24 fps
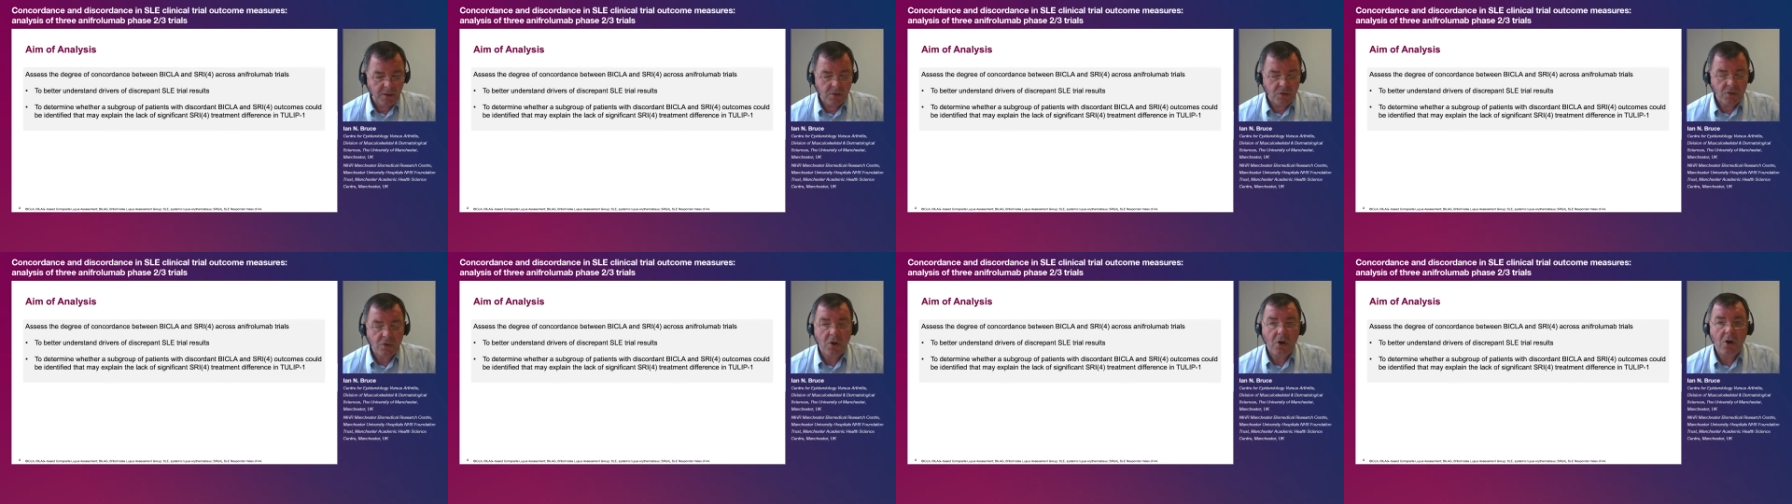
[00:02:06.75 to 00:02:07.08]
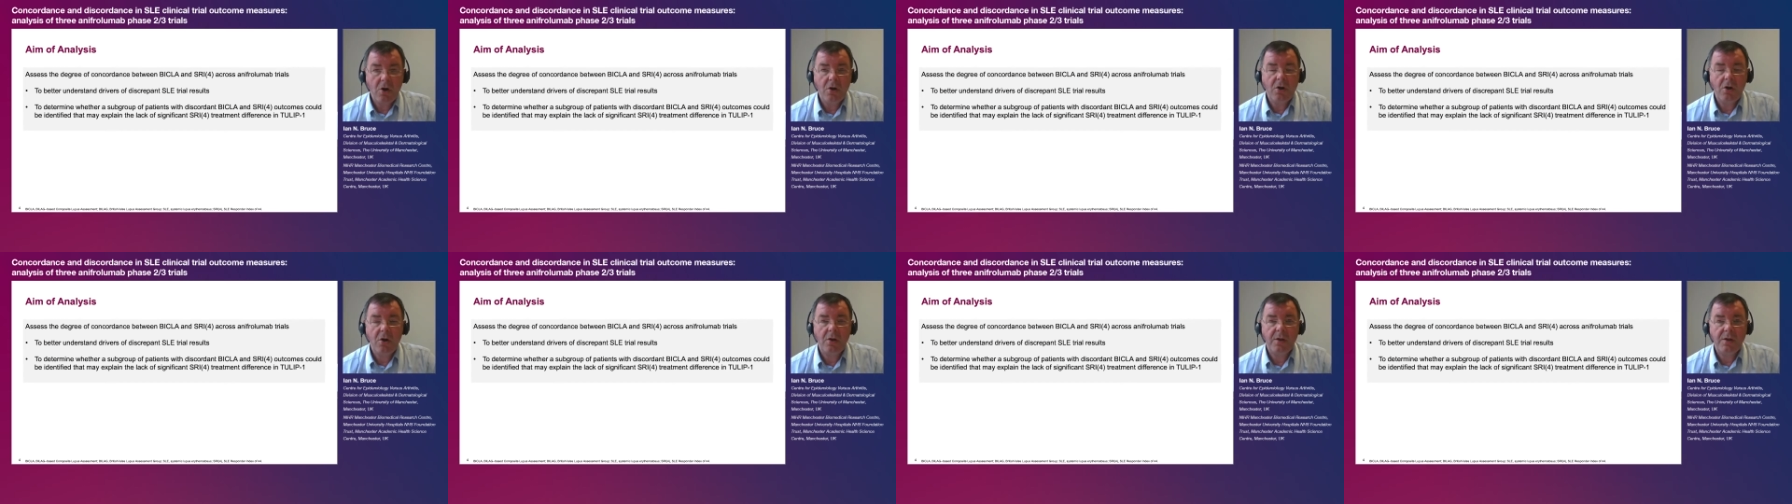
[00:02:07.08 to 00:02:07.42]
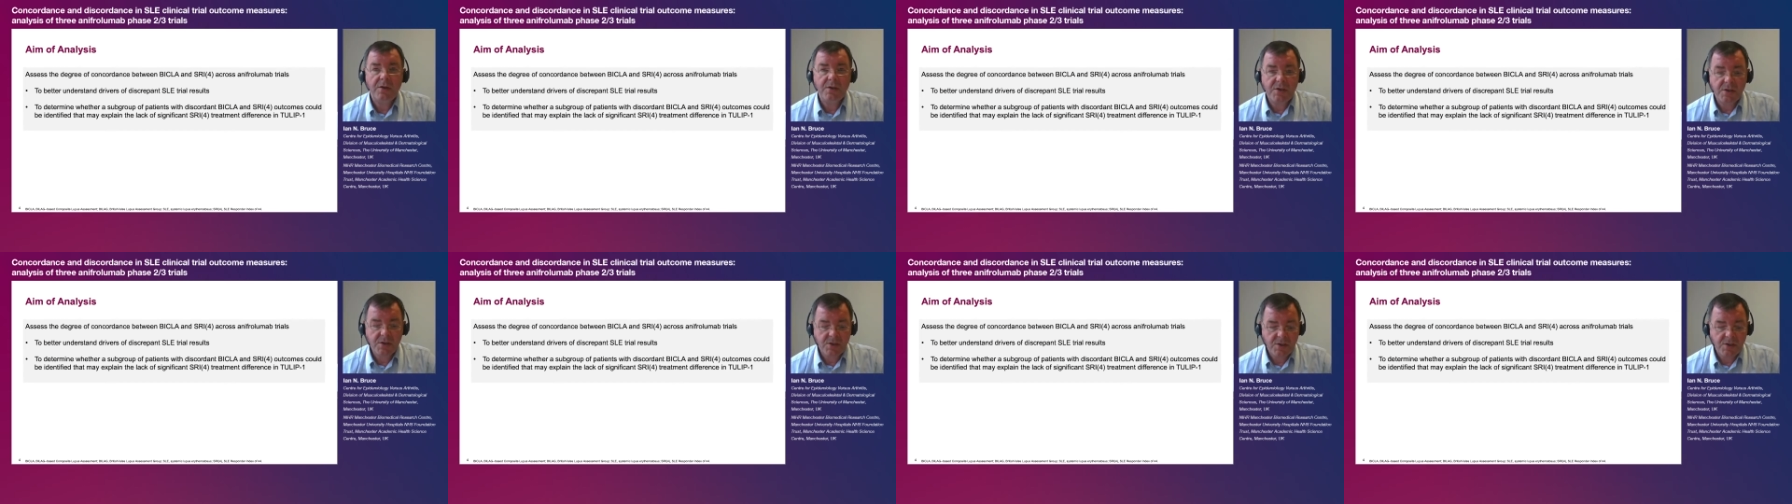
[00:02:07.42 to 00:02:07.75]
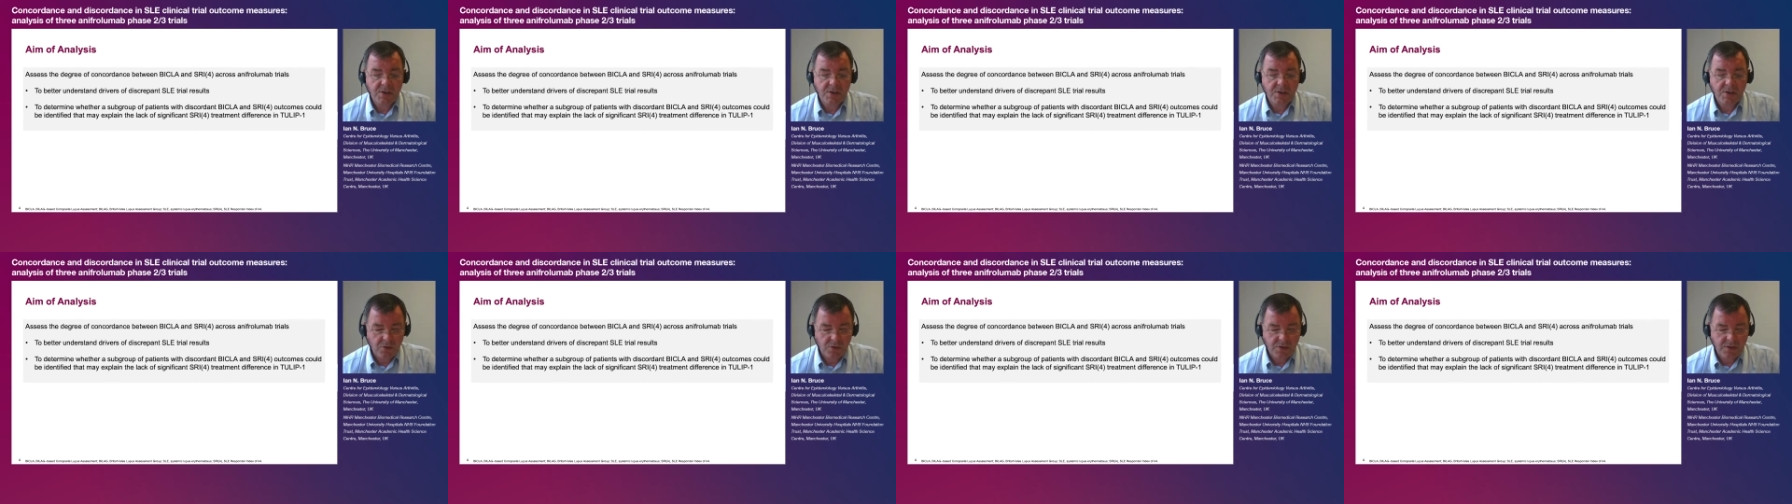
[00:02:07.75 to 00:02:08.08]
To our knowledge, this is
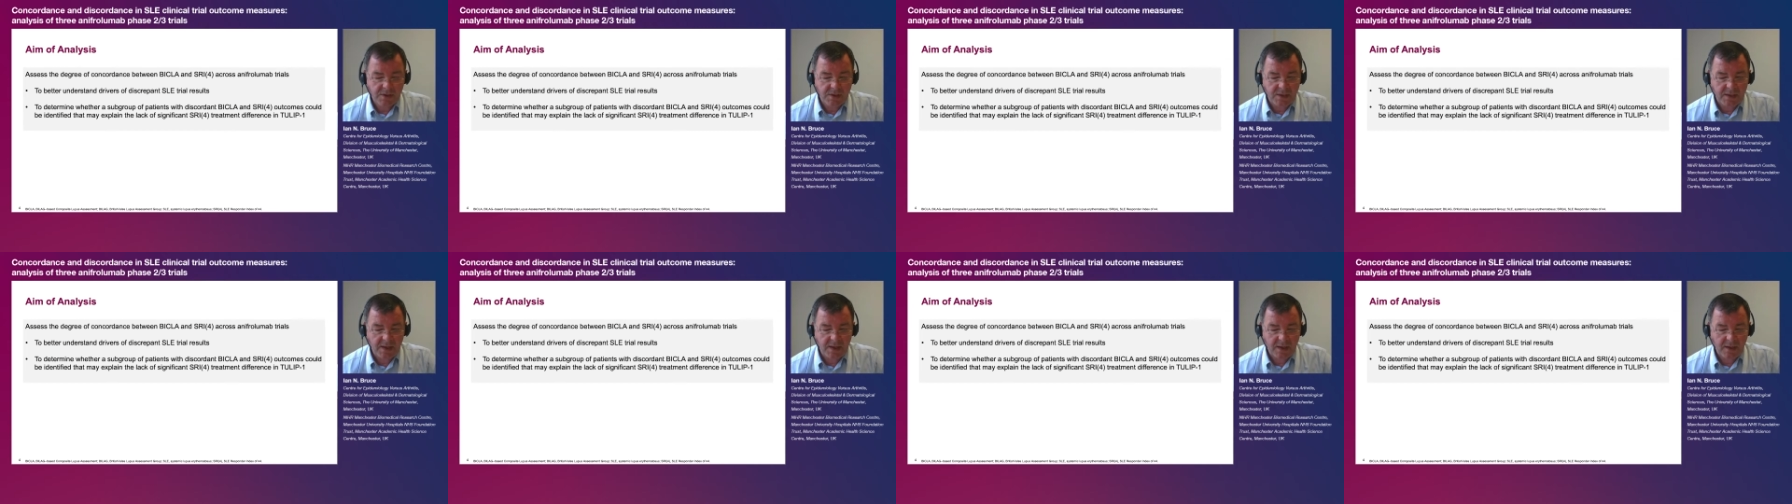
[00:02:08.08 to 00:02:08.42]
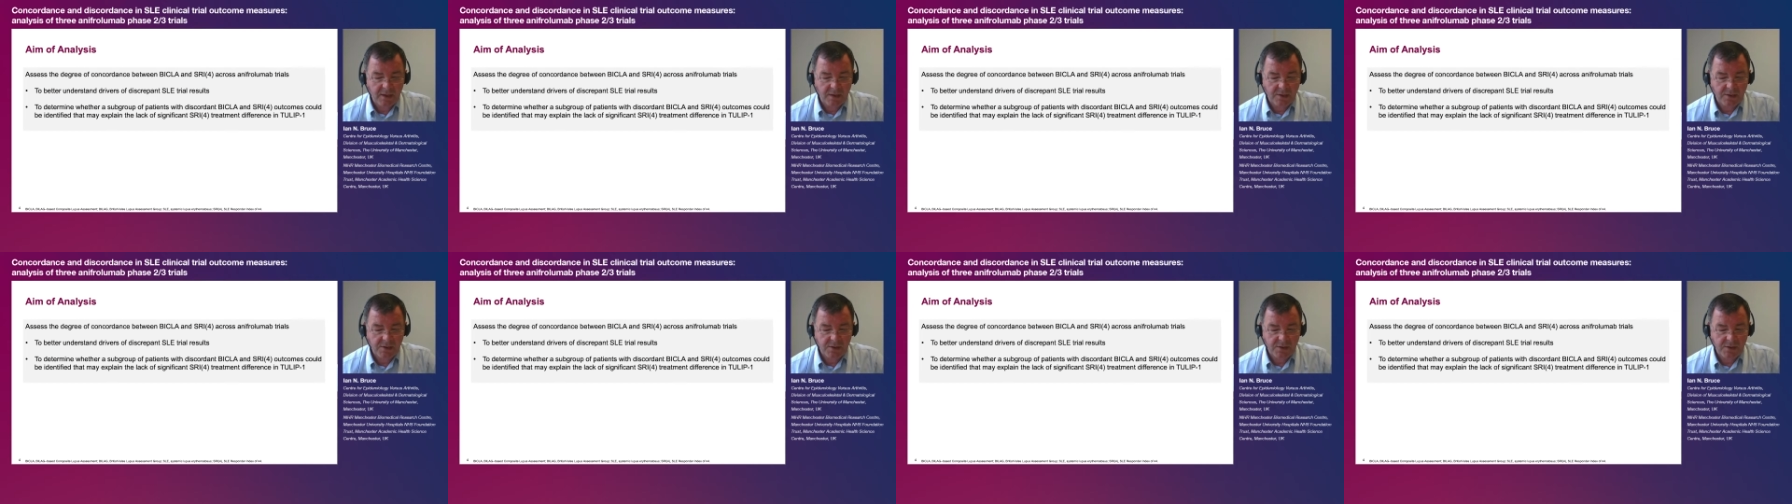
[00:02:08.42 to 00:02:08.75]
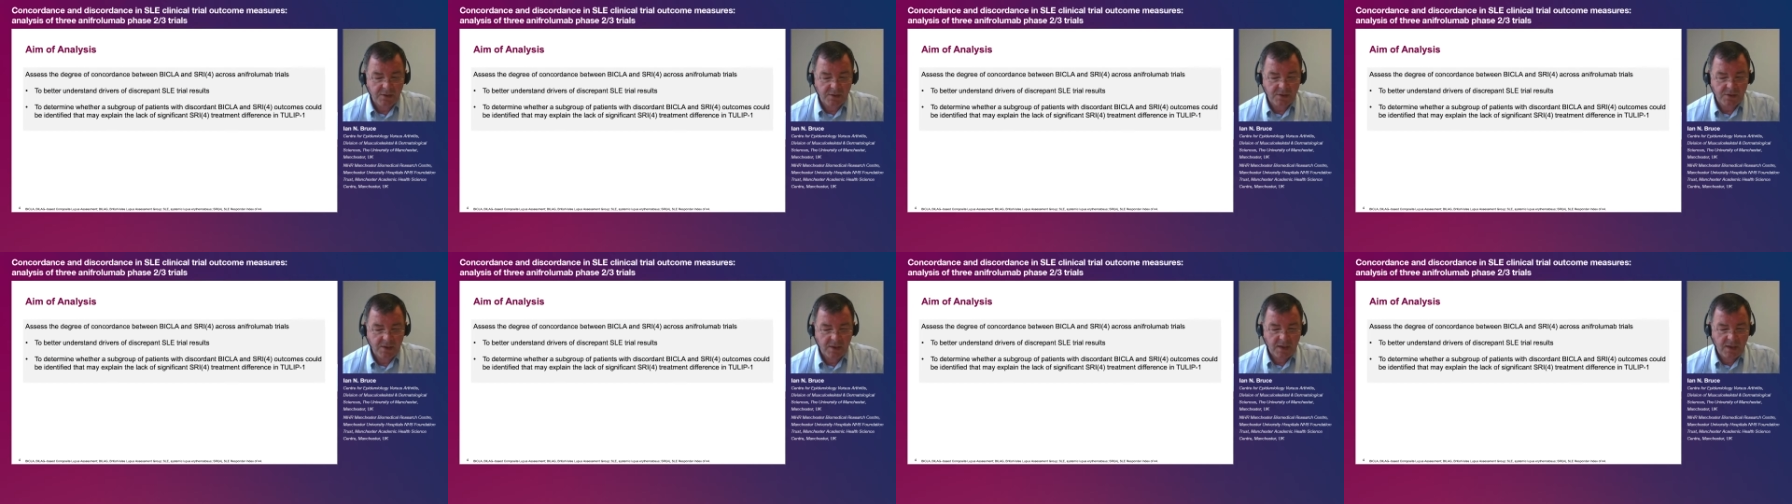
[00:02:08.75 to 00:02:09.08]
the first analysis